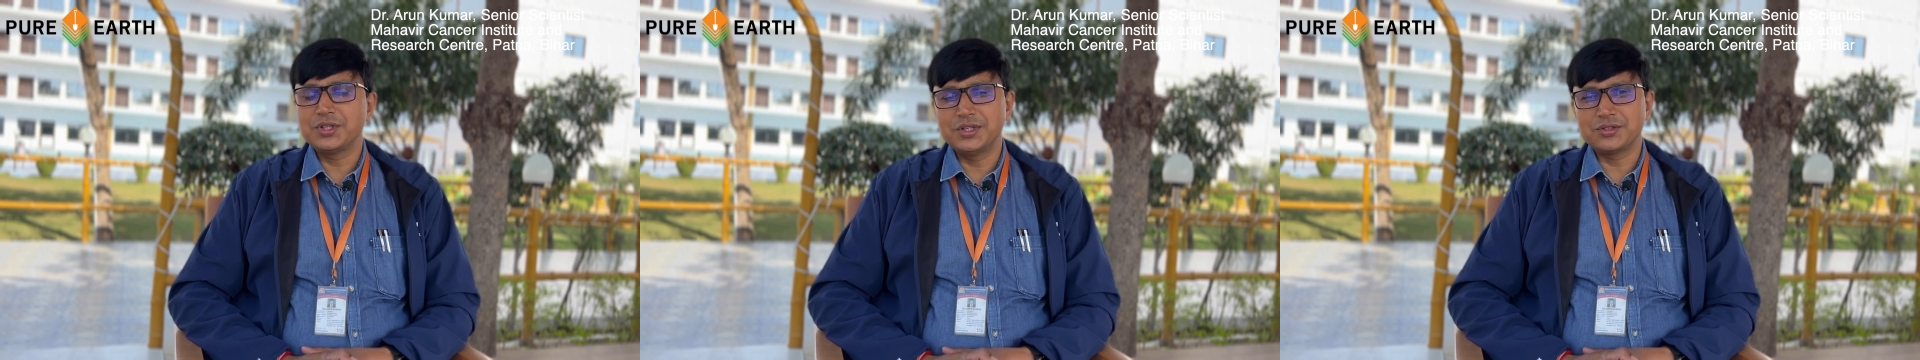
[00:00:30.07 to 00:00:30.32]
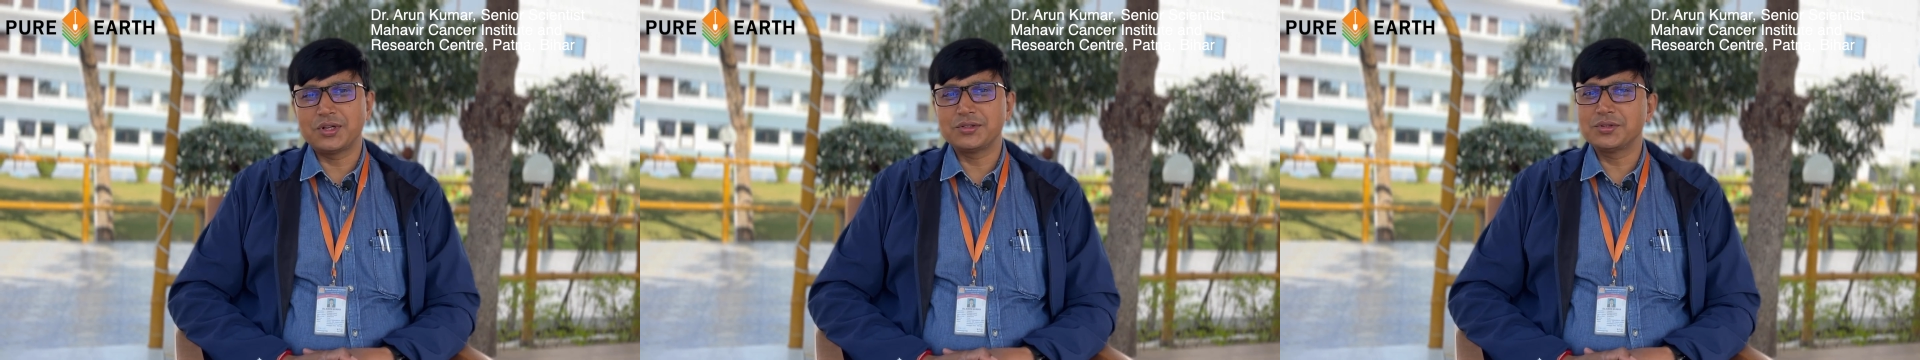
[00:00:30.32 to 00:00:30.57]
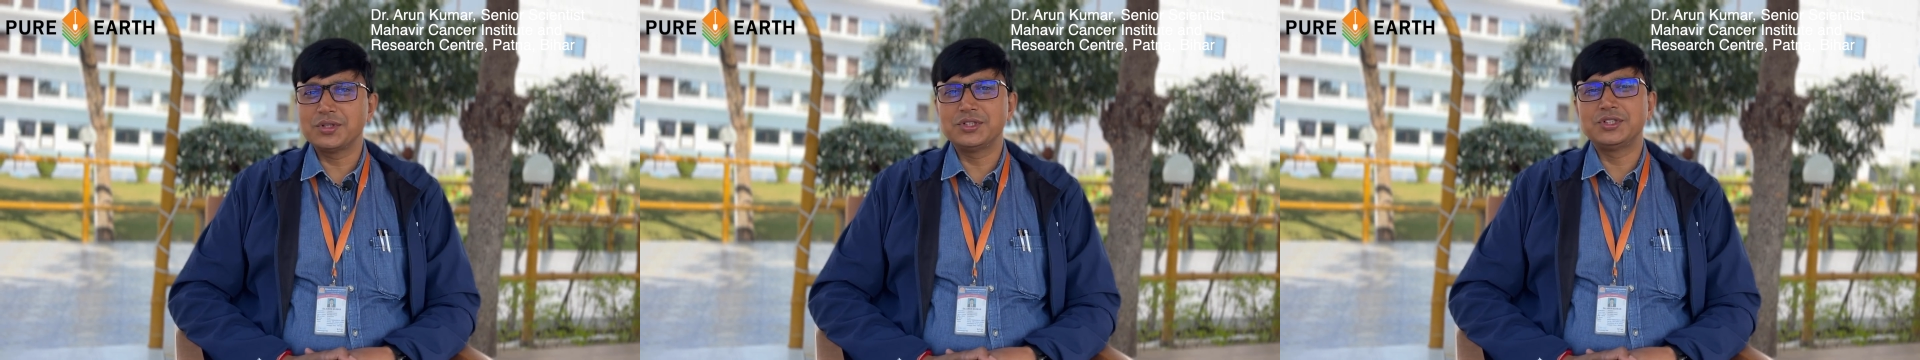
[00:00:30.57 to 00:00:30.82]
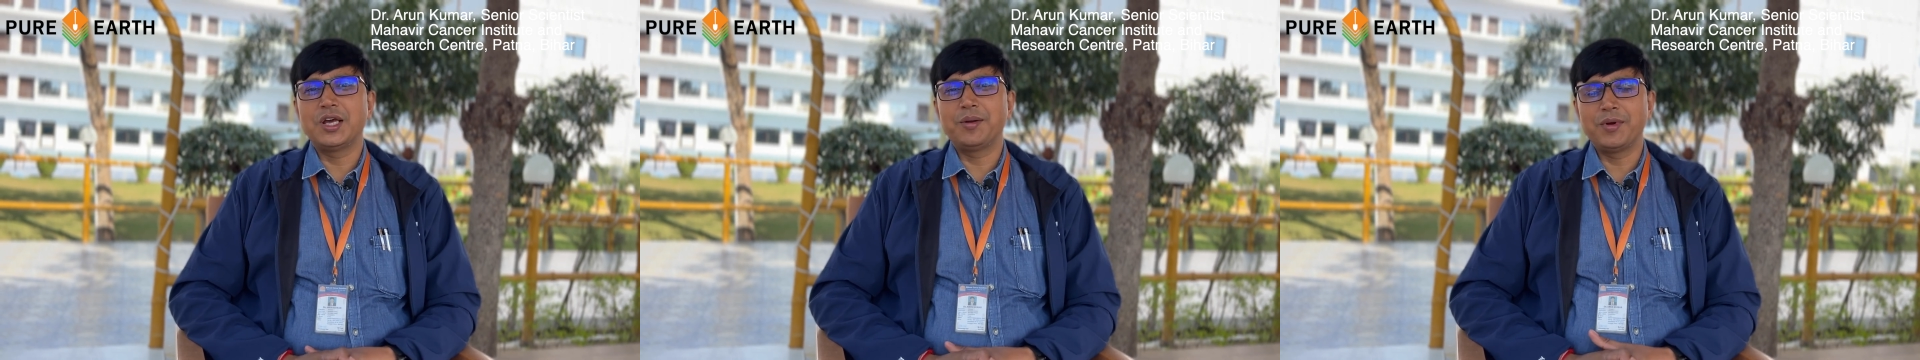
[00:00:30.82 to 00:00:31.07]
He is also the
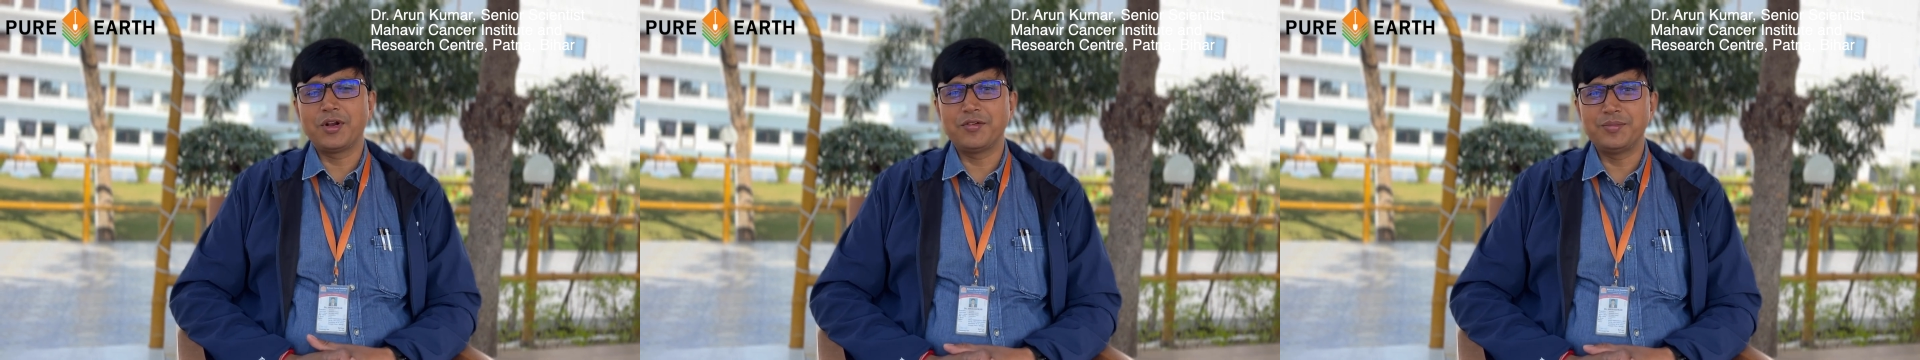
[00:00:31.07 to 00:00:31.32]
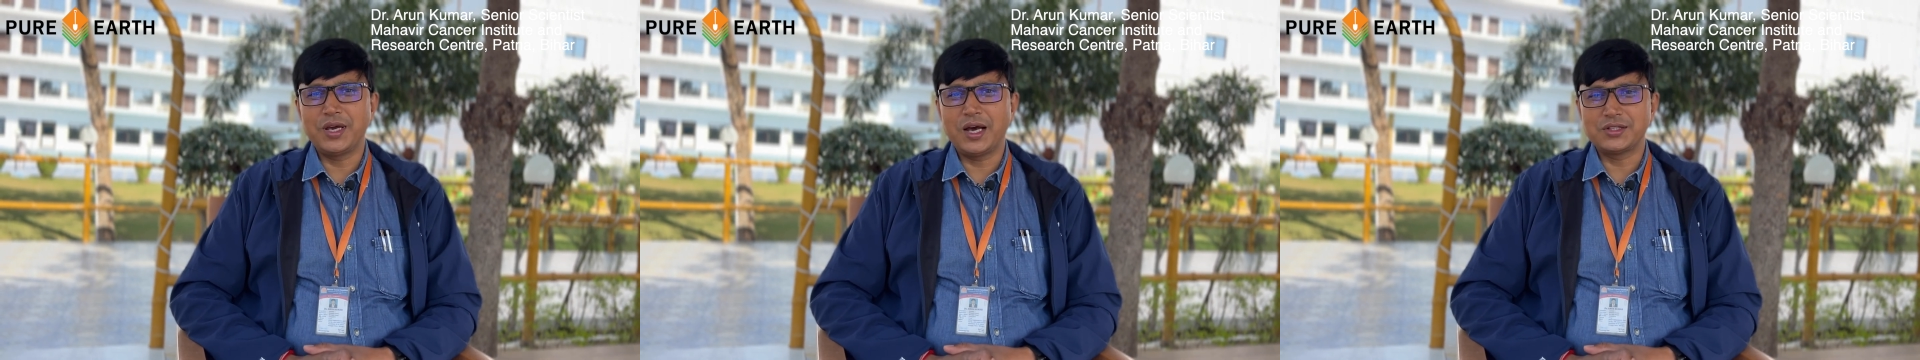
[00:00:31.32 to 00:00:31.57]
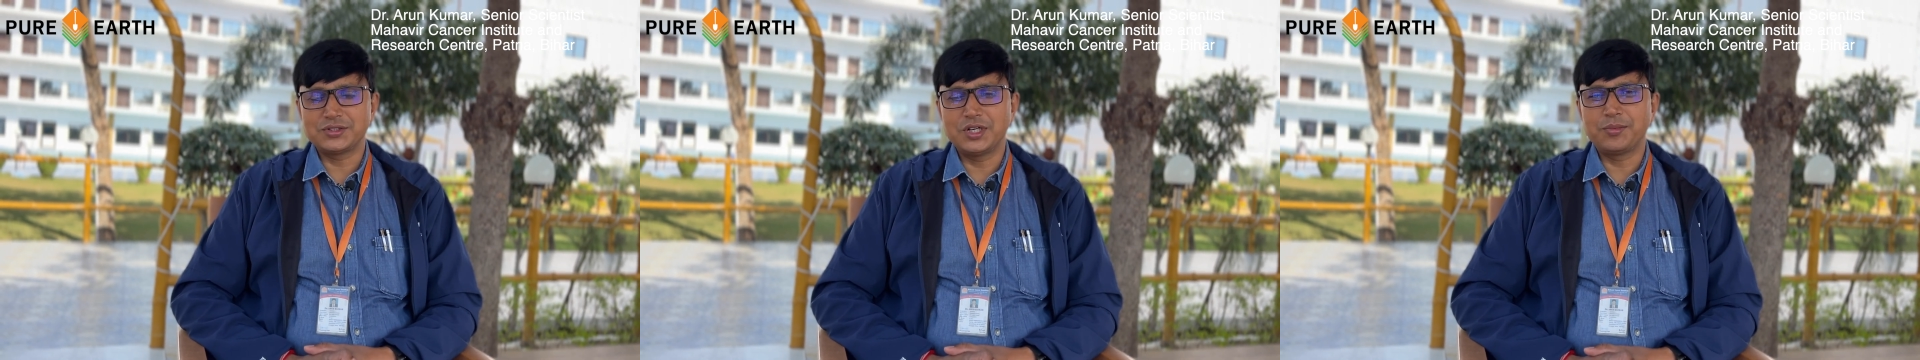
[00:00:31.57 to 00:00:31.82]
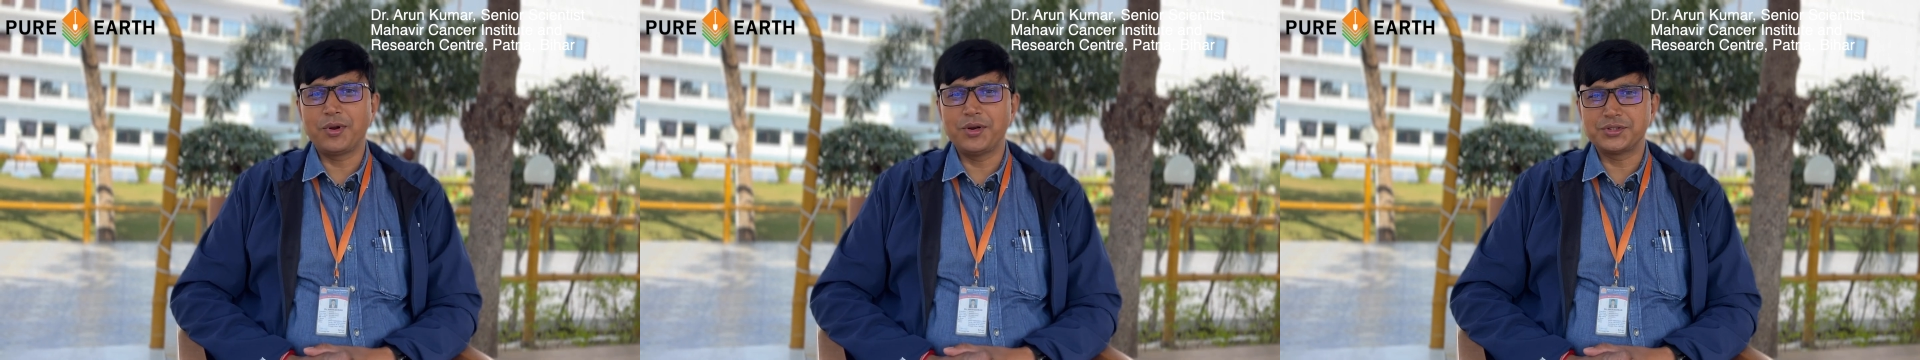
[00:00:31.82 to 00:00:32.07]
chairman of Bihar
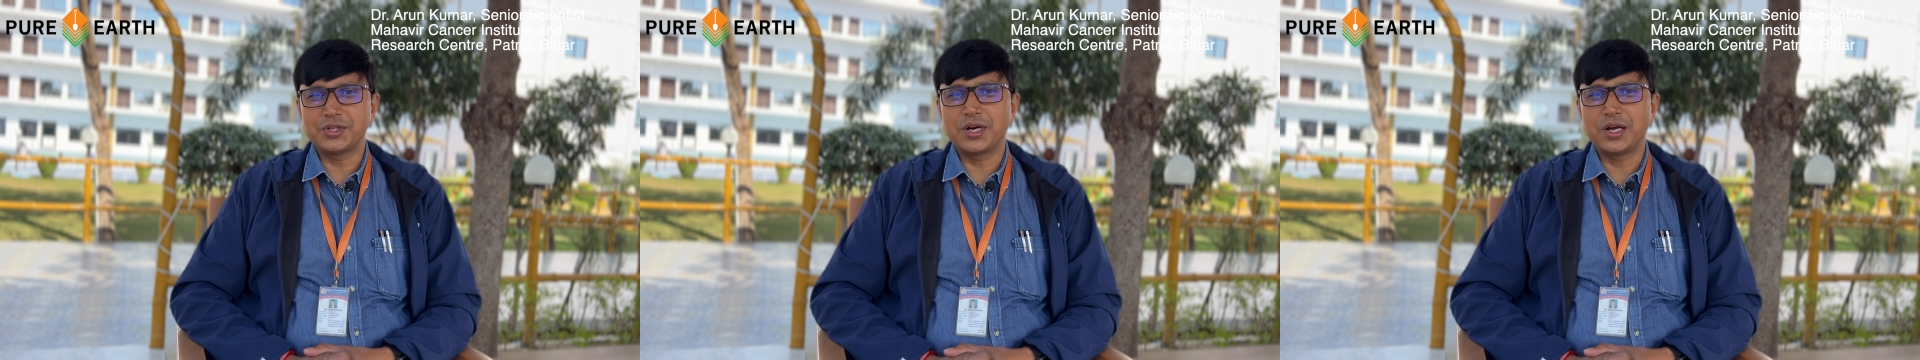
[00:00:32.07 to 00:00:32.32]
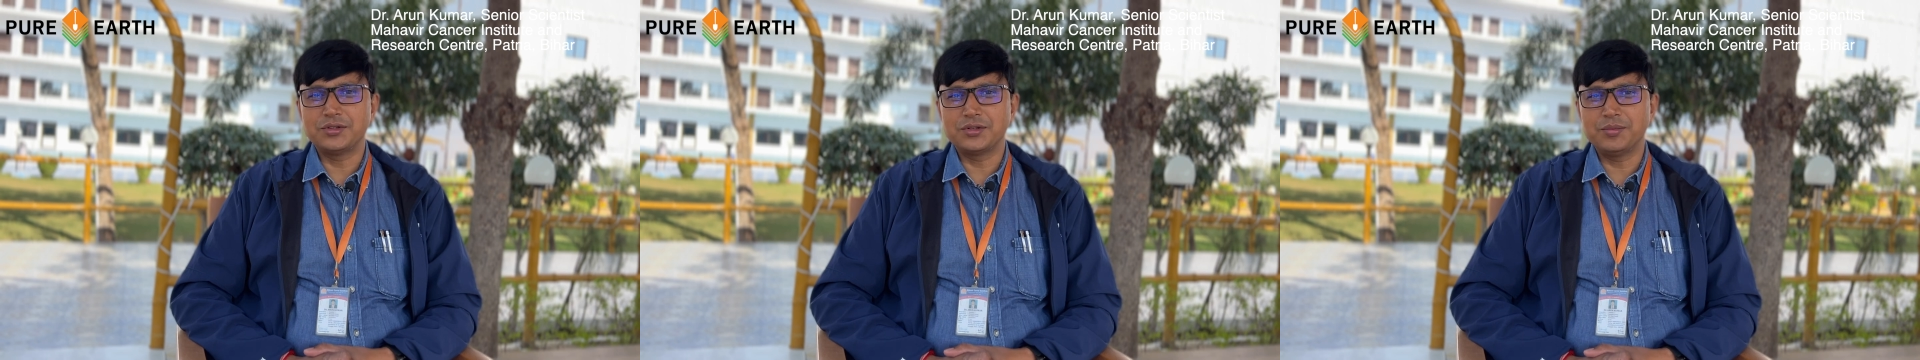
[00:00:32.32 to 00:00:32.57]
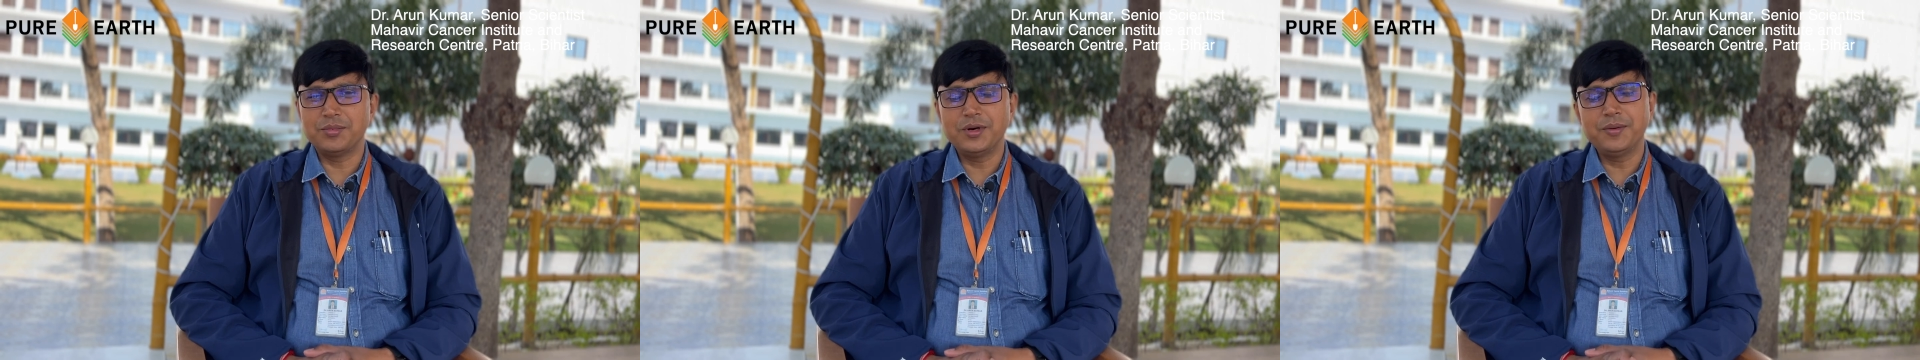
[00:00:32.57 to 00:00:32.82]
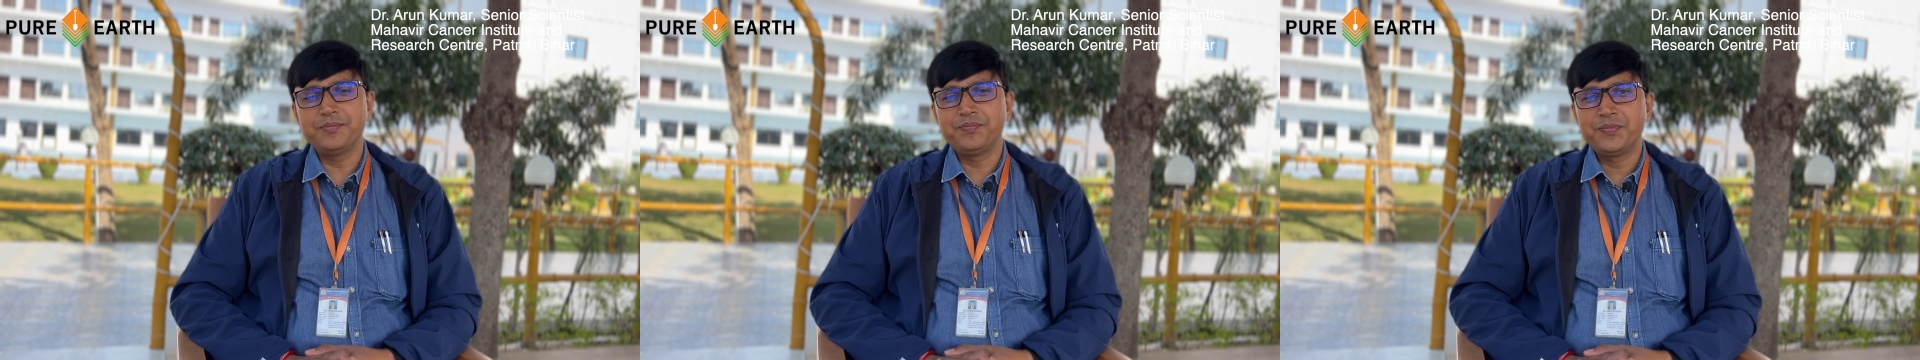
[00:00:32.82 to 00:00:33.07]
State Pollution Control Board.